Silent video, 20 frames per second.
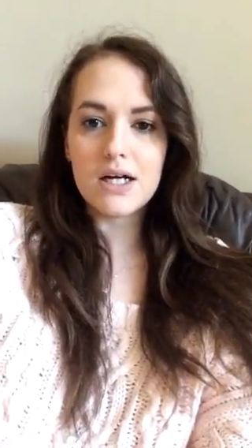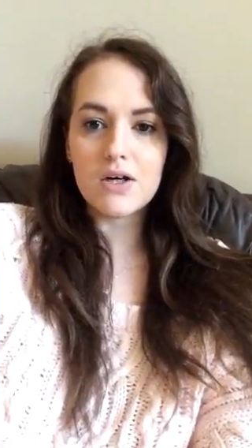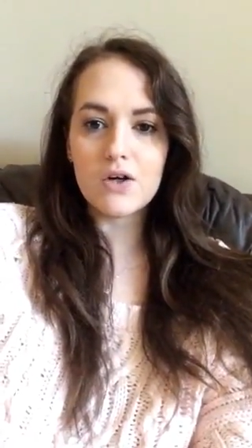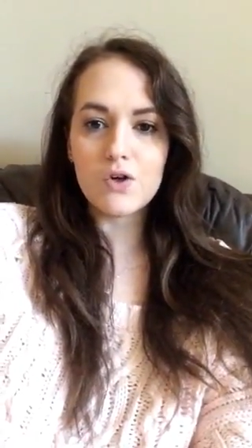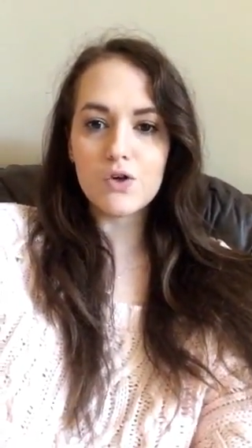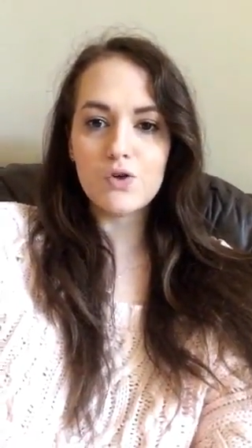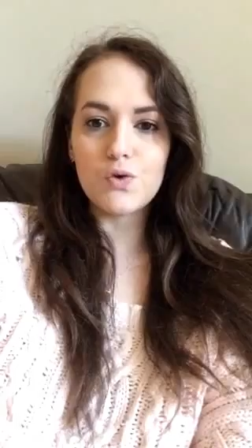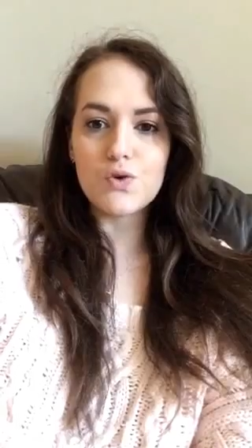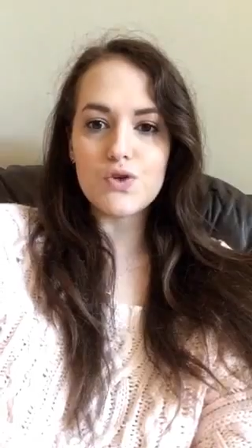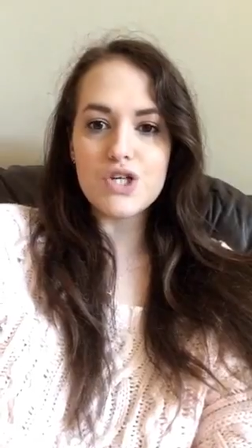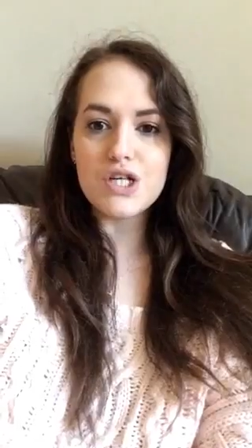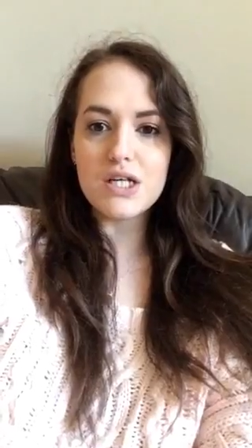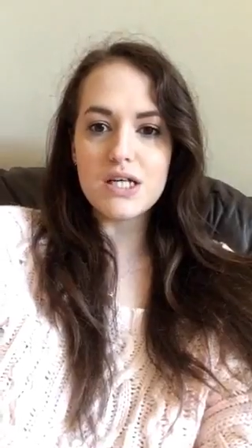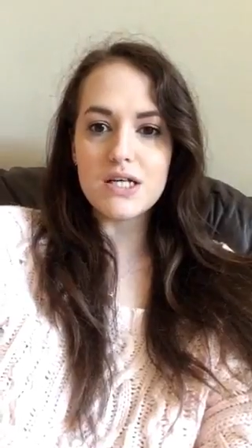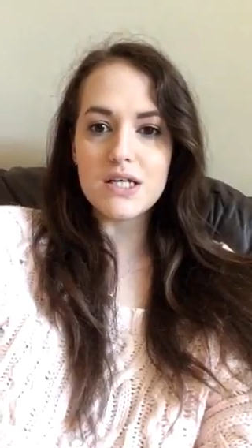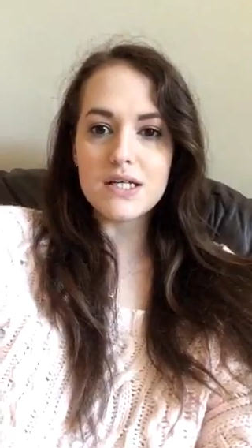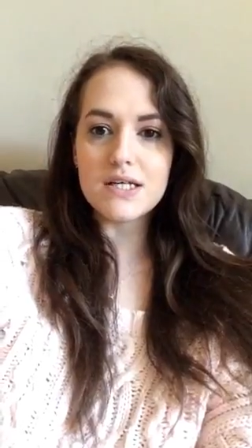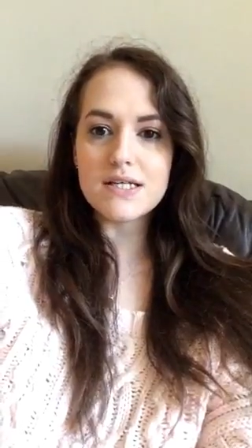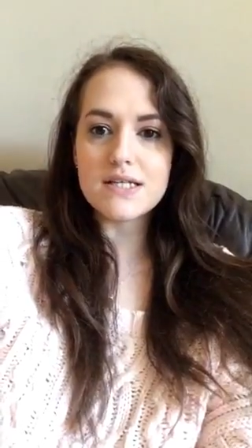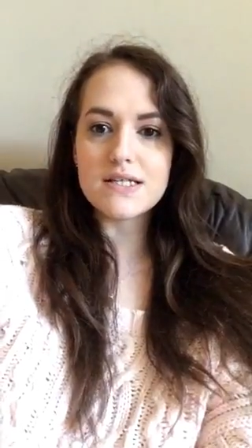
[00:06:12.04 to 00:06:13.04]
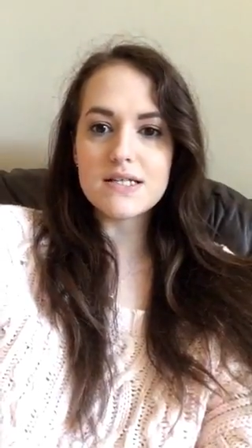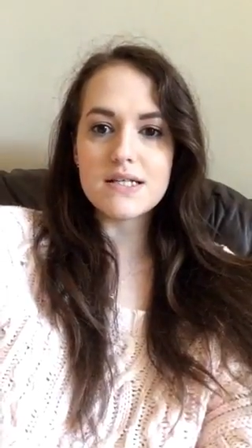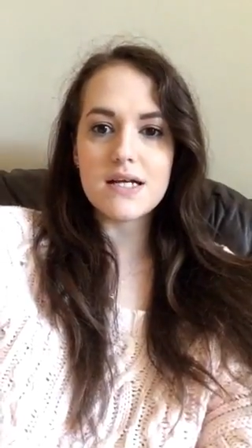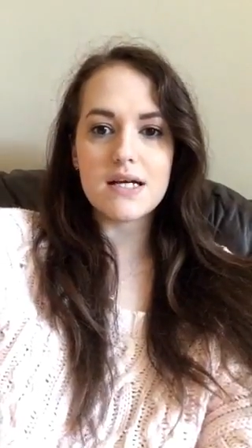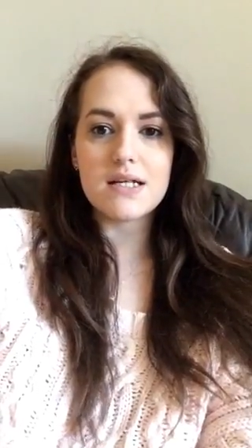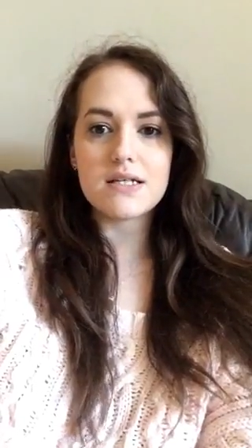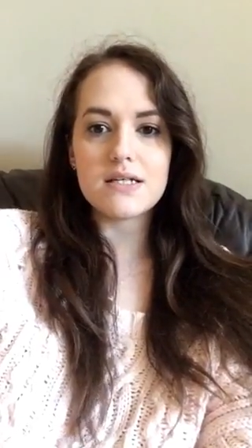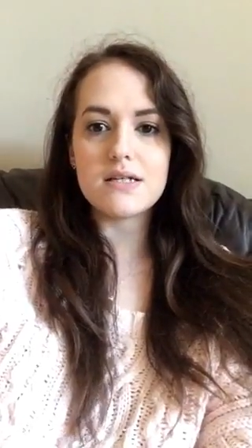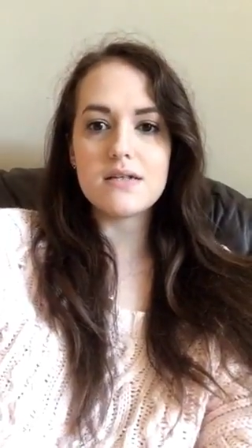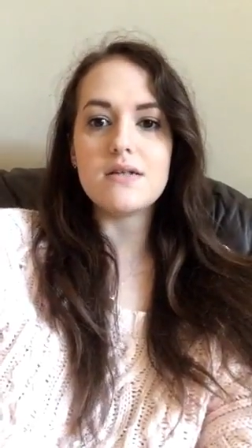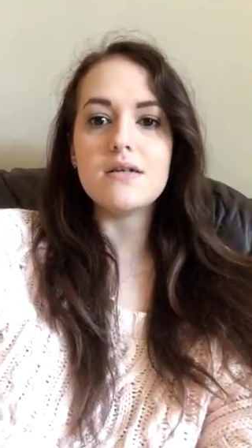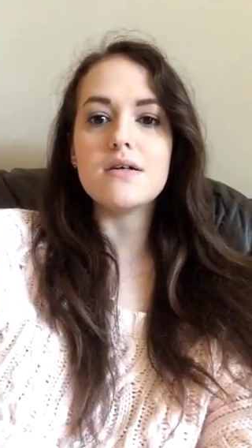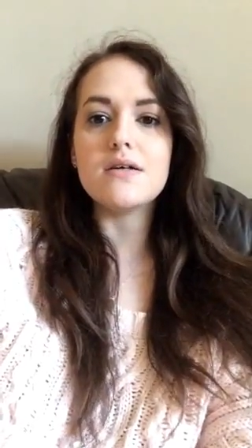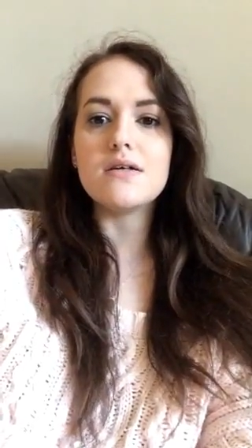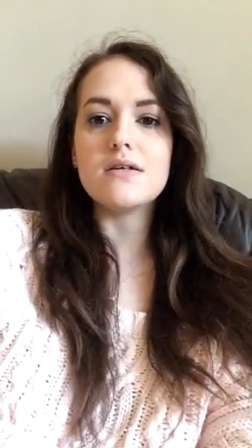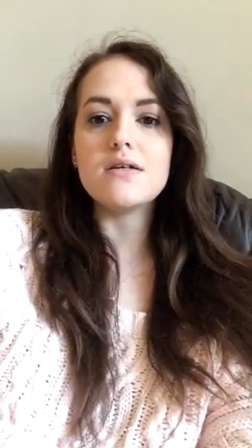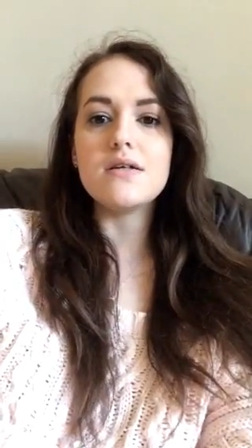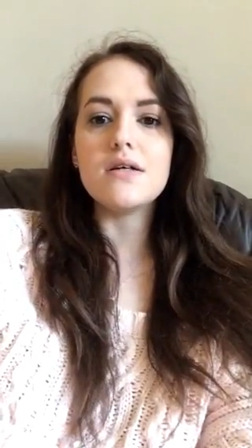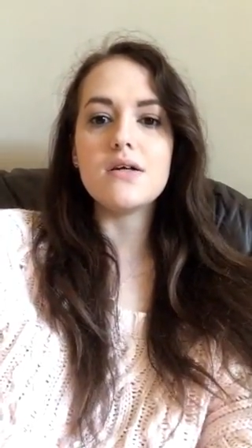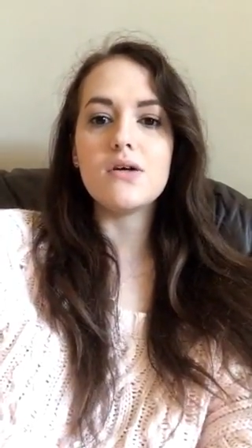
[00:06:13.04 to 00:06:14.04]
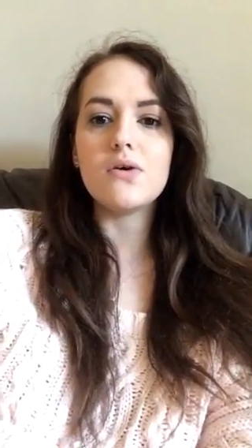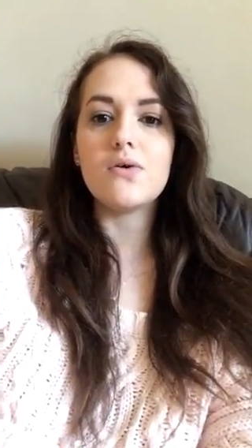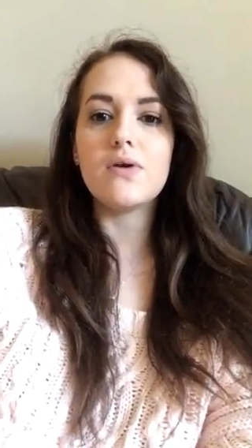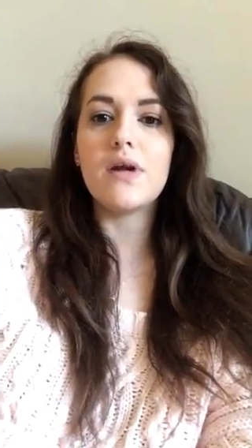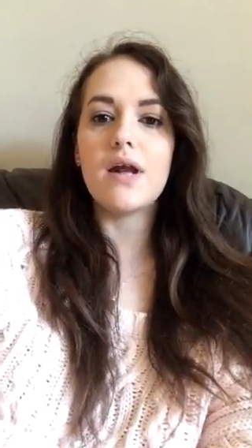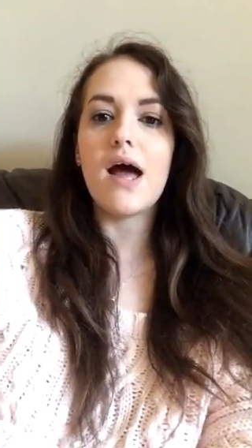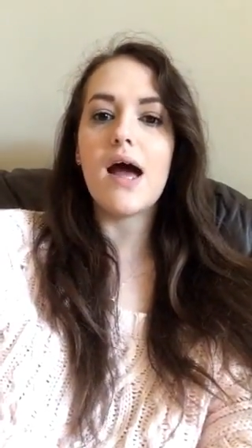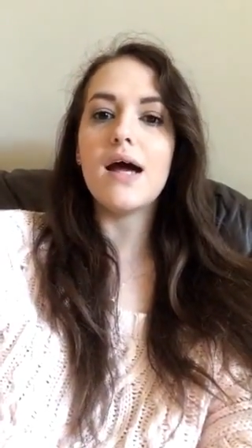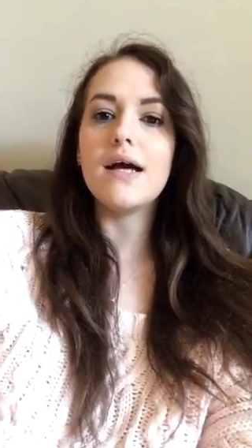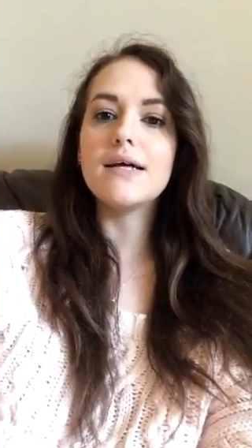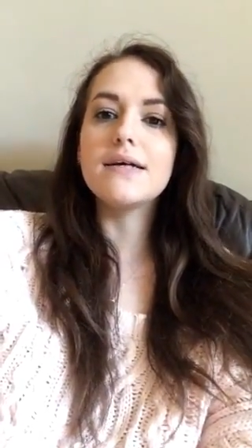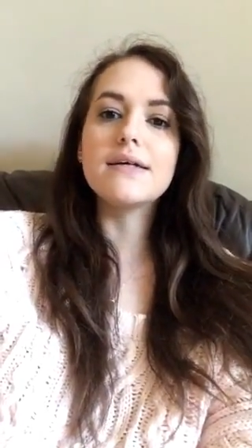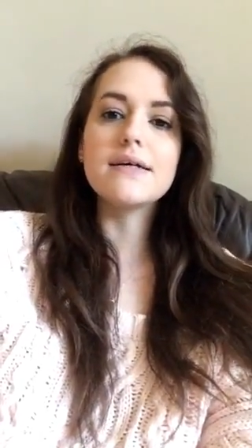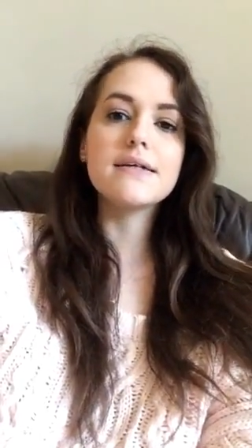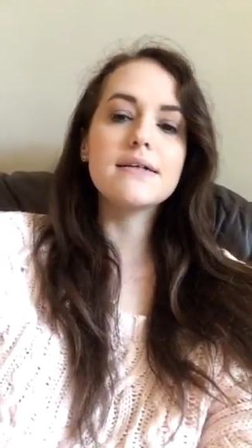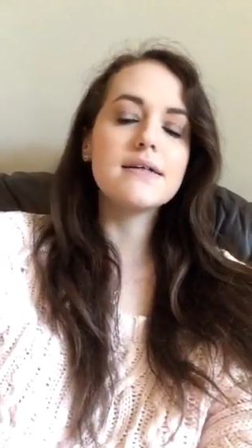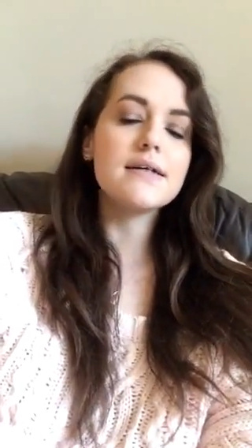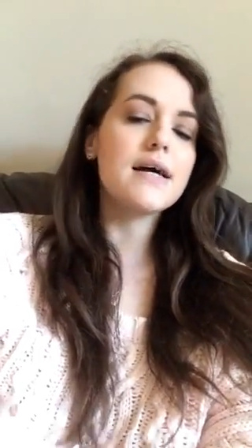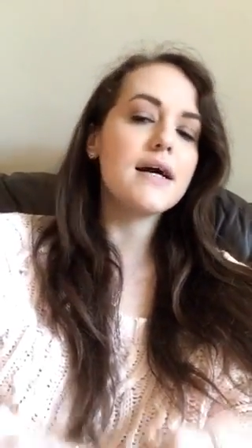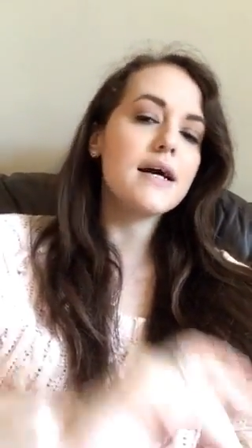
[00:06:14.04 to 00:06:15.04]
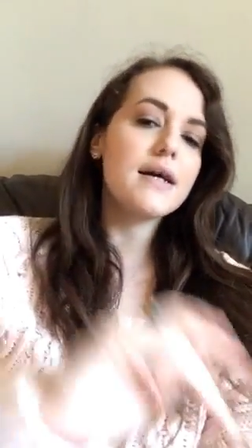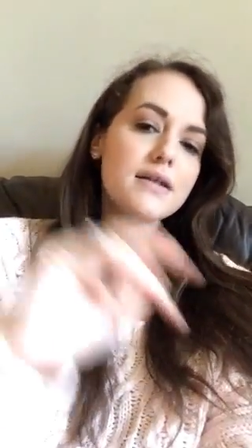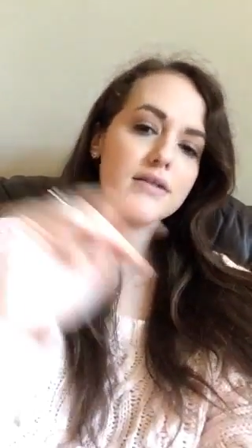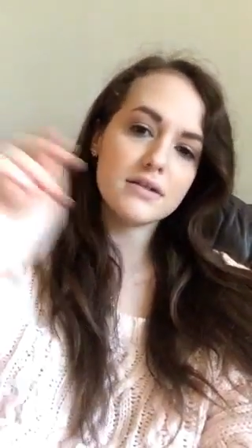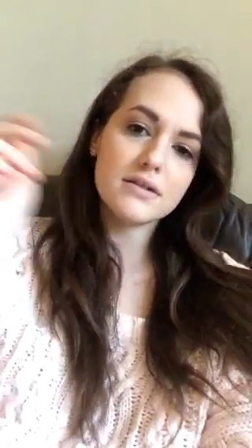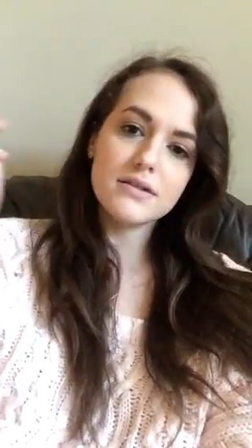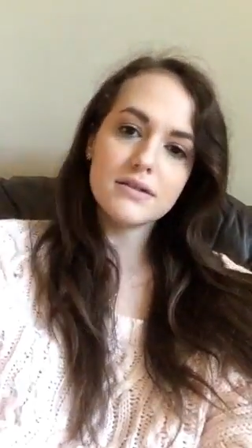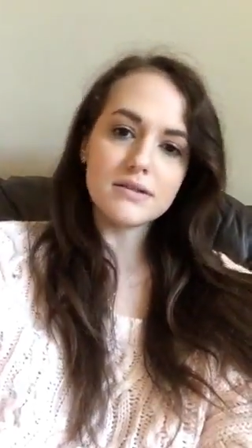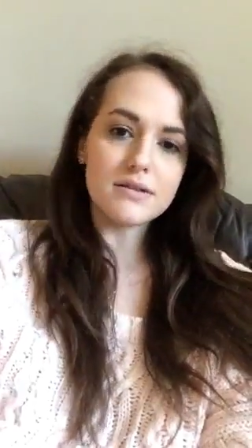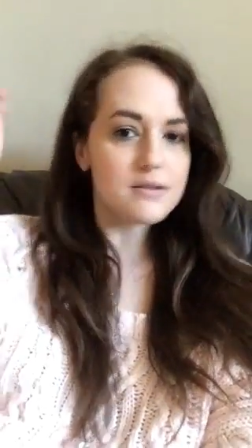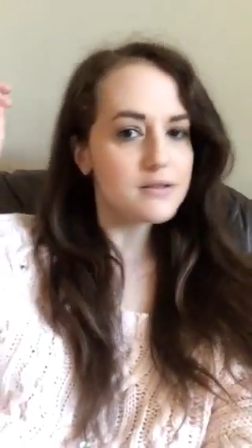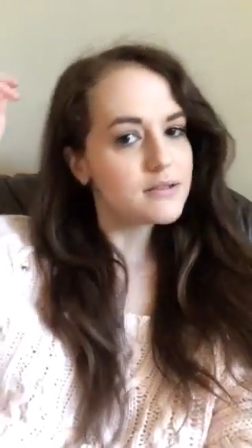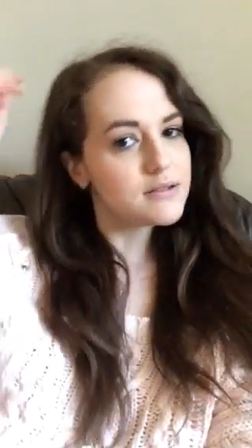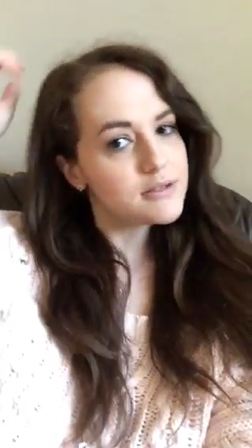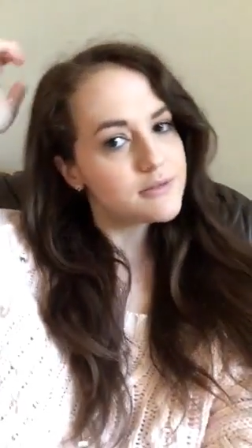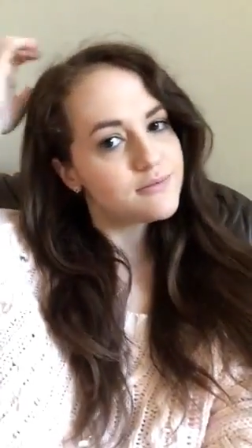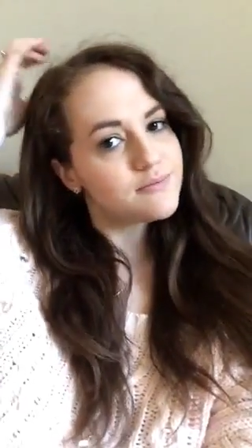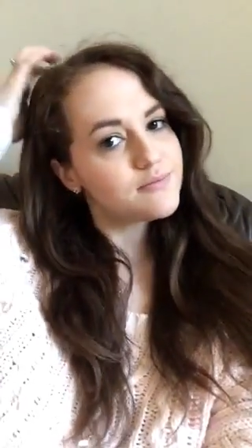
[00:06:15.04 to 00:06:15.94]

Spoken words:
on your cheeks and under your neck, and